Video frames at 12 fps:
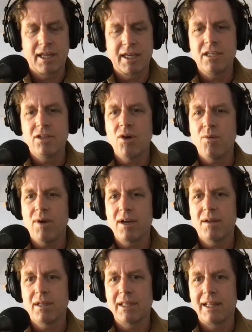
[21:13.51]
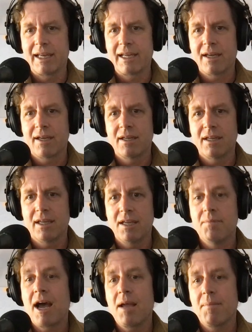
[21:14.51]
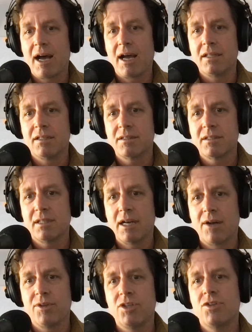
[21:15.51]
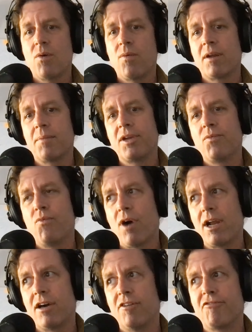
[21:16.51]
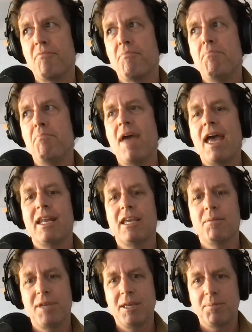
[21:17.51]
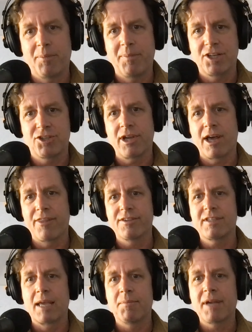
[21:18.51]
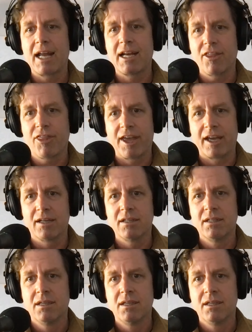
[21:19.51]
Like, you don't want to, like, in my mind, you don't want to be one of many people pitching on the same kind of thing.